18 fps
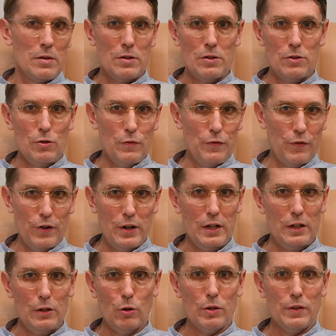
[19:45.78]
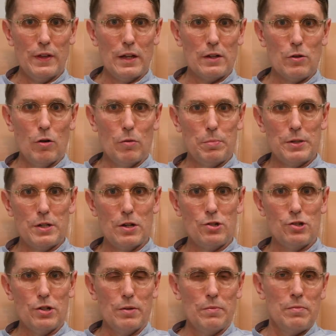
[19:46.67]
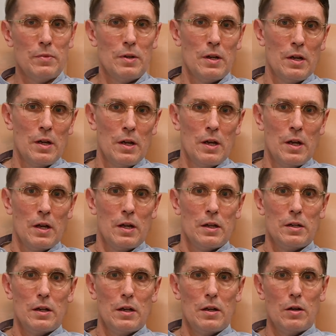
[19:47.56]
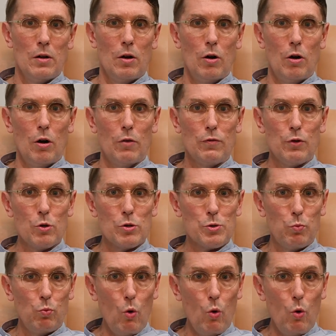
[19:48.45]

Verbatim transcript: You freely look at that competition. Of course,